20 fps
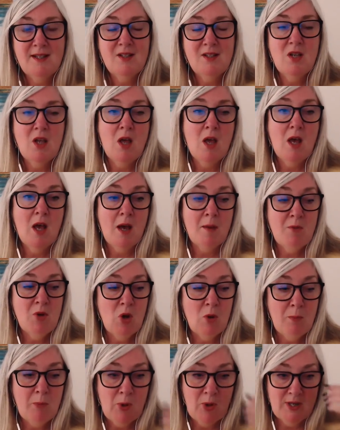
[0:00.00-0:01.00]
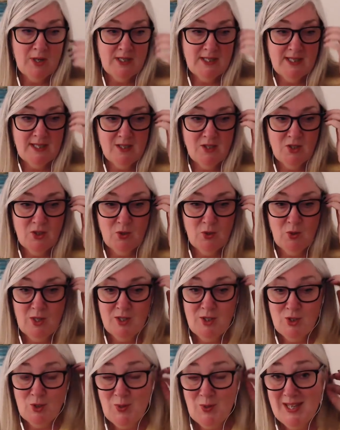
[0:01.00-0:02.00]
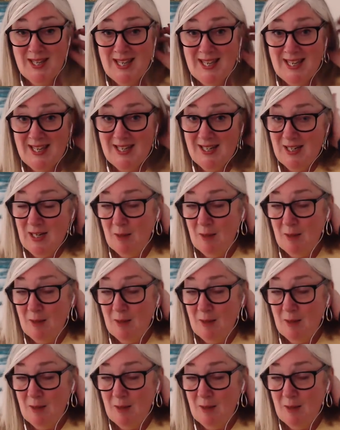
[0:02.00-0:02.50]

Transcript: Now, I'm not pointing to a doing here,